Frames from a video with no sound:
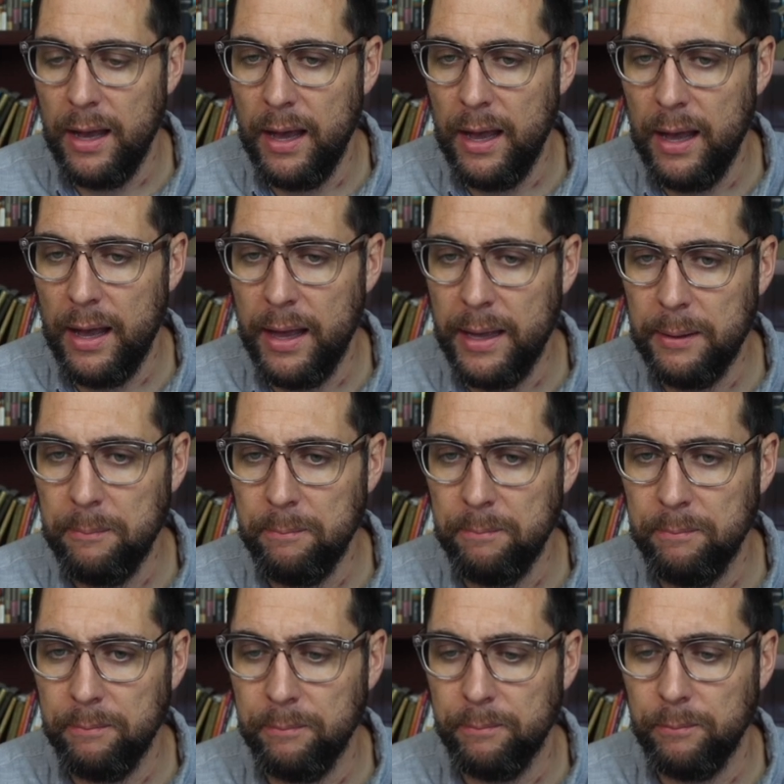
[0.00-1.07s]
Um,
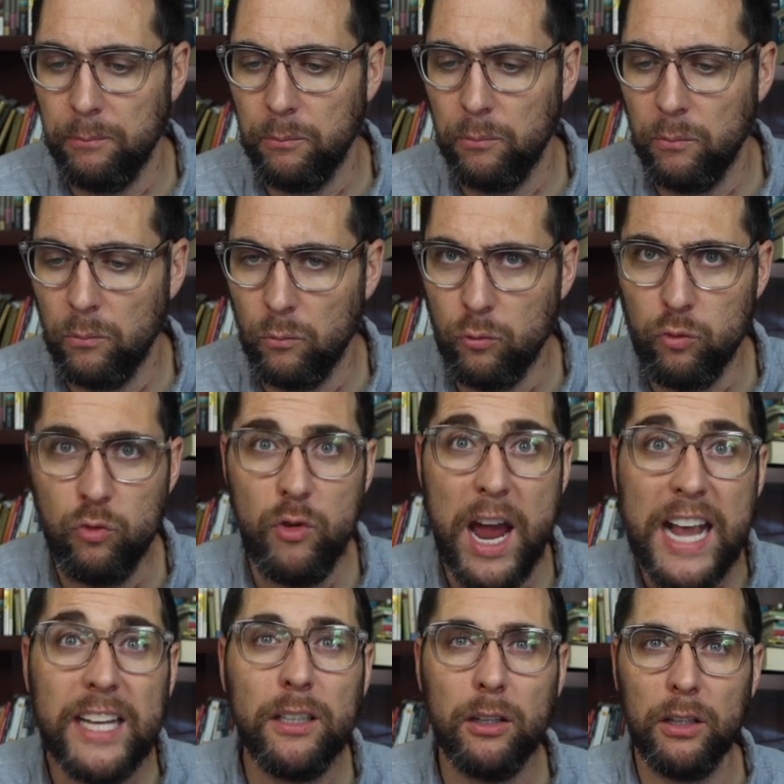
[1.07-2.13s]

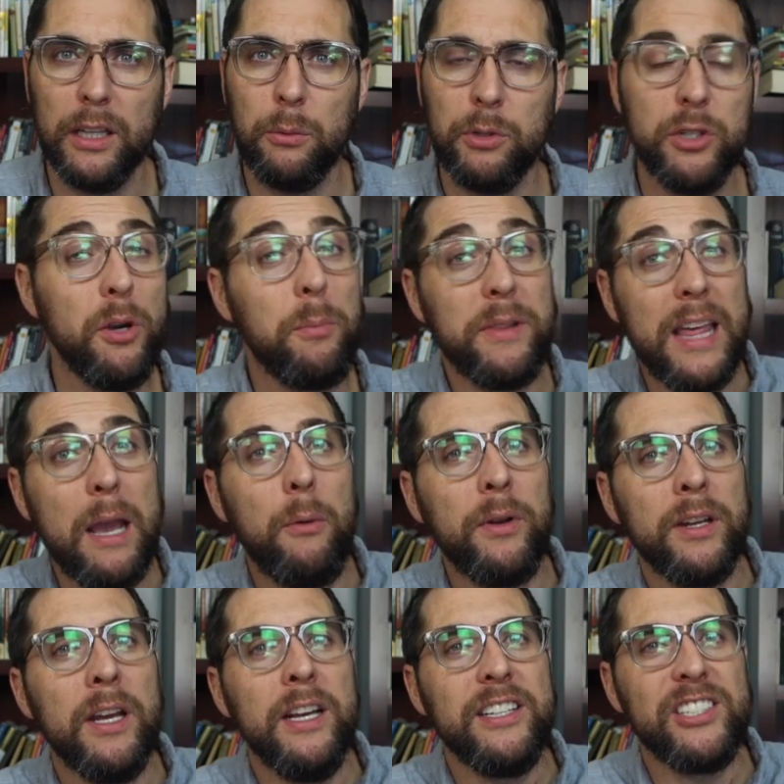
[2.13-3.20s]
regularly would do it, but they
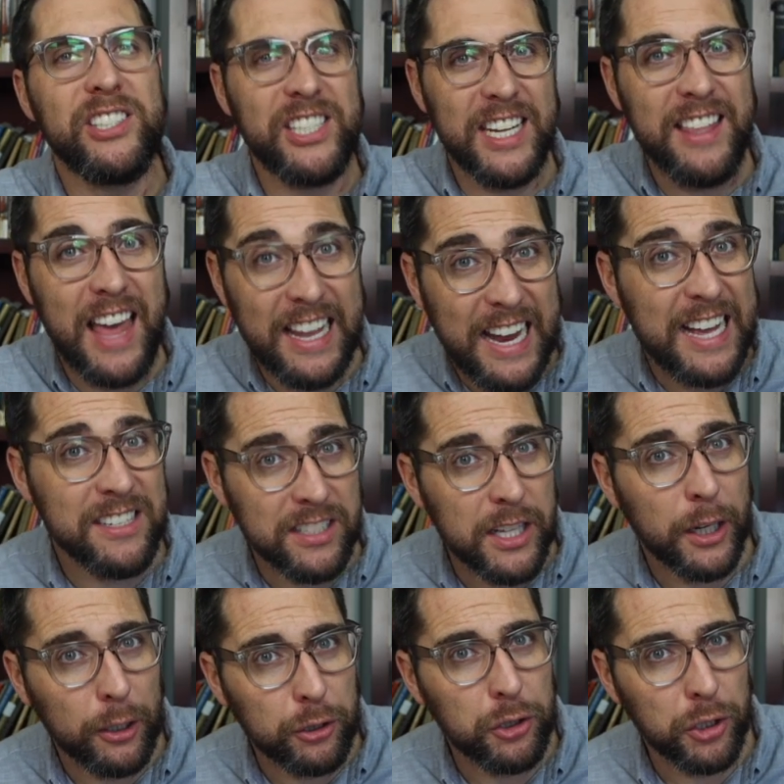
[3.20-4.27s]
would see that as
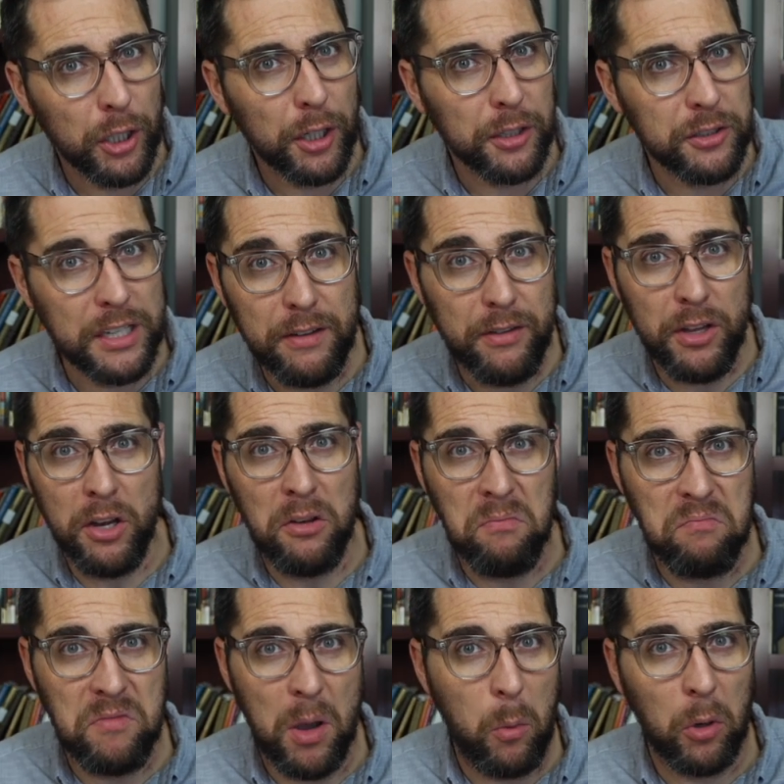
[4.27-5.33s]
their church, even though
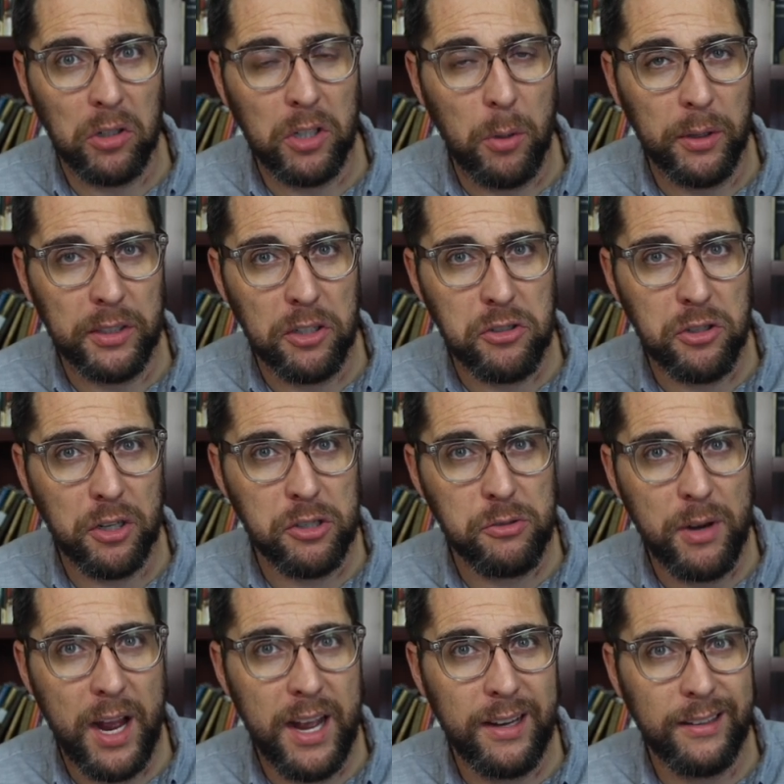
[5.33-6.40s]
they weren't going to
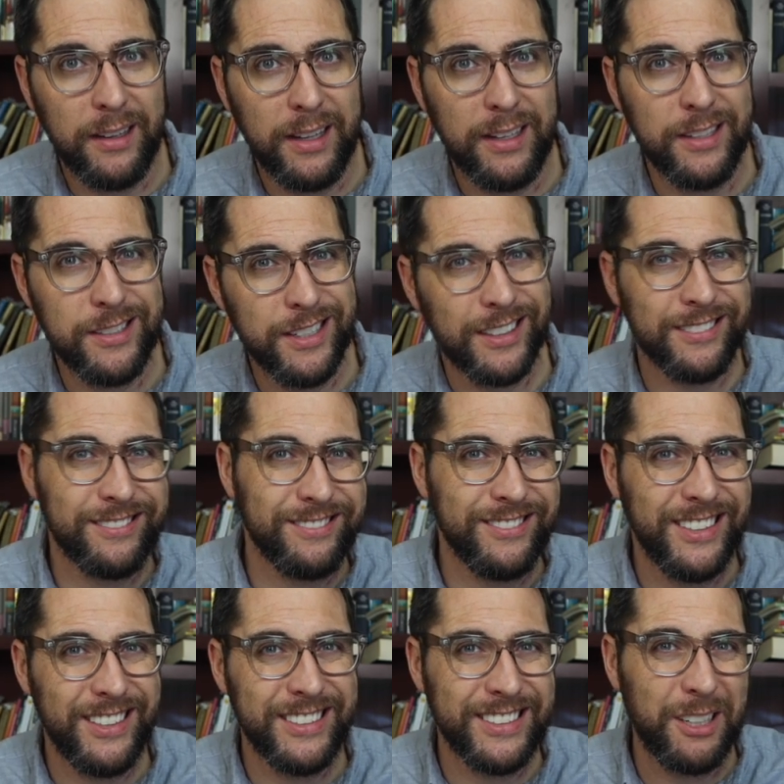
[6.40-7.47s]
church, right? And it's like,
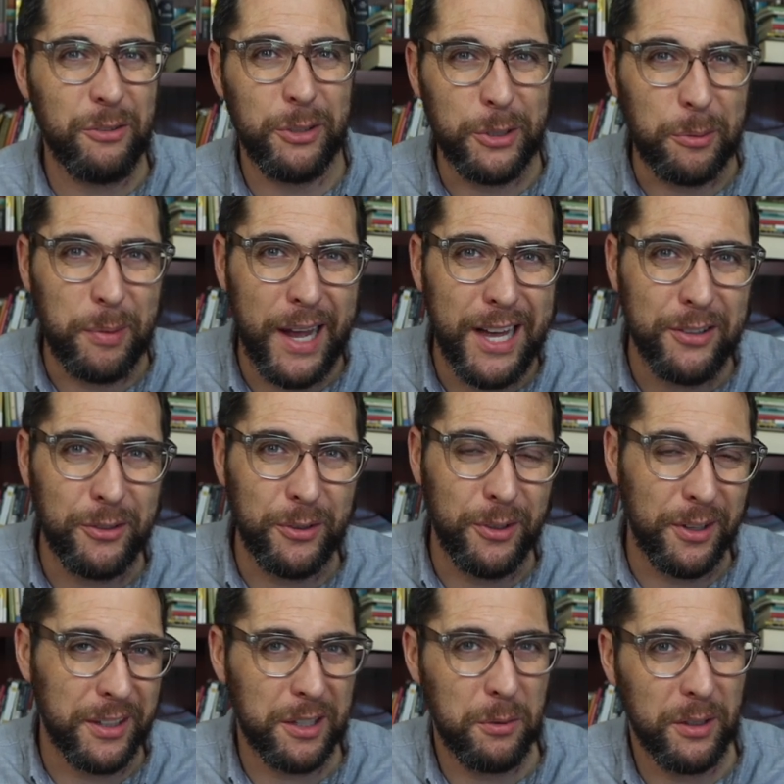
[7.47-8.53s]
well, he's not really your pastor.
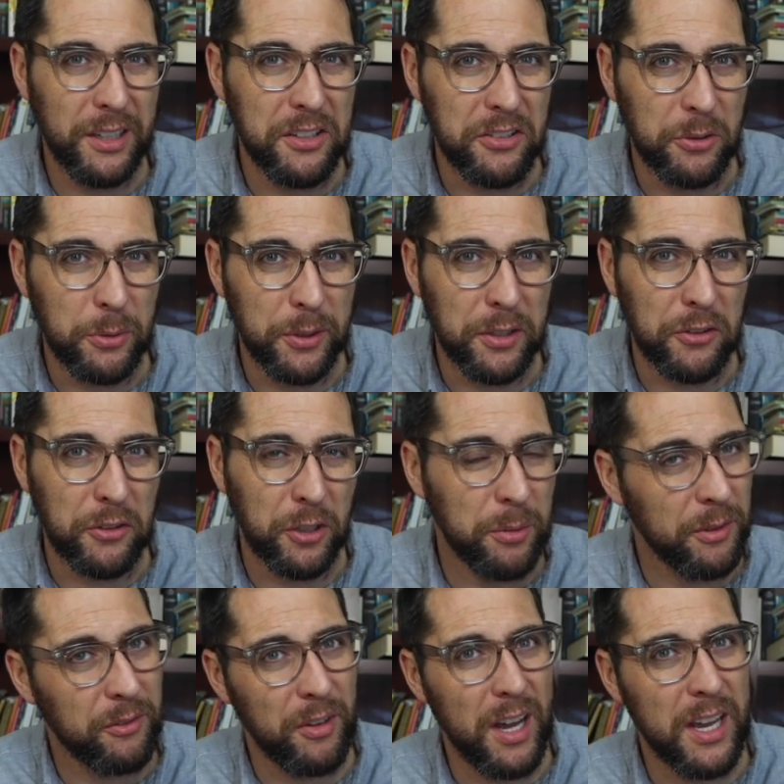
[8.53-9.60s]
Like, you want to listen to a good
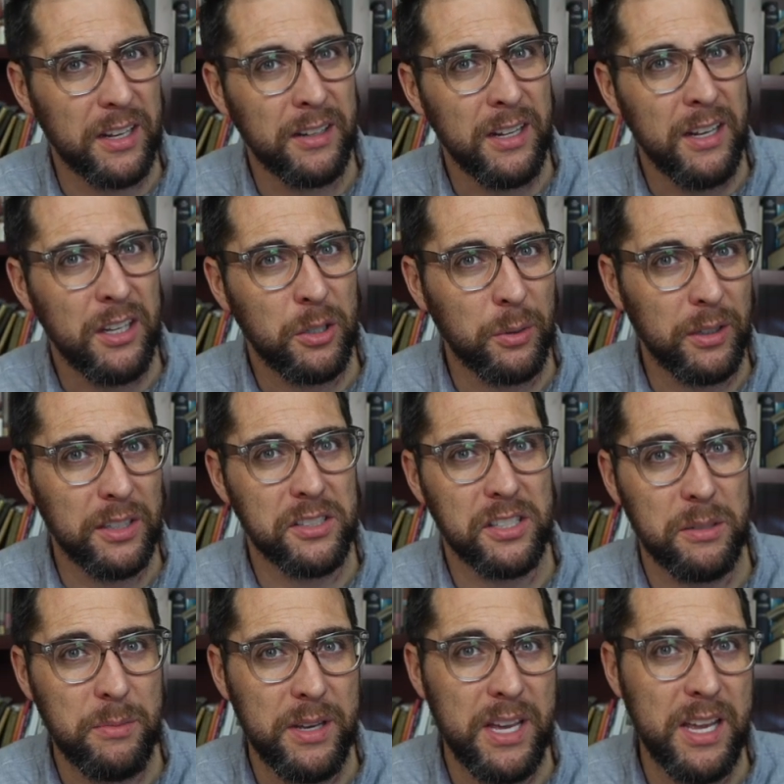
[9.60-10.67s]
sermon, fine. You want to
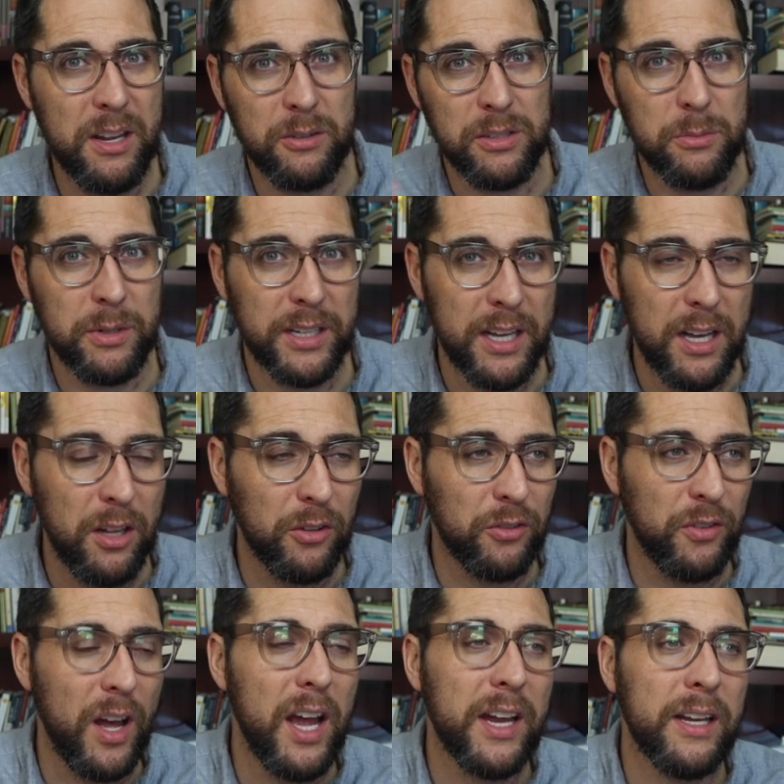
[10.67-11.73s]
listen to me or somebody else,
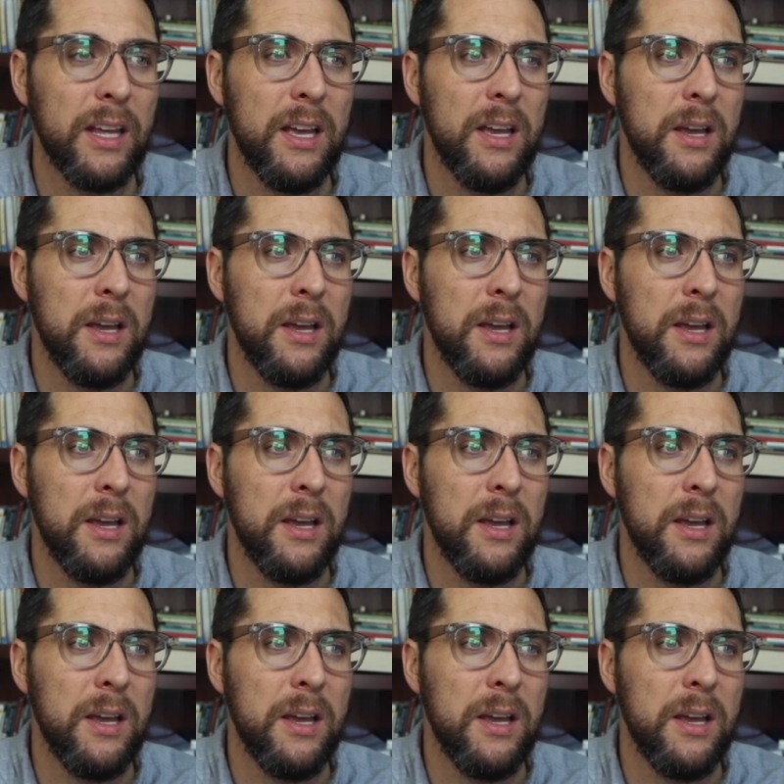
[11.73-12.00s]
fine.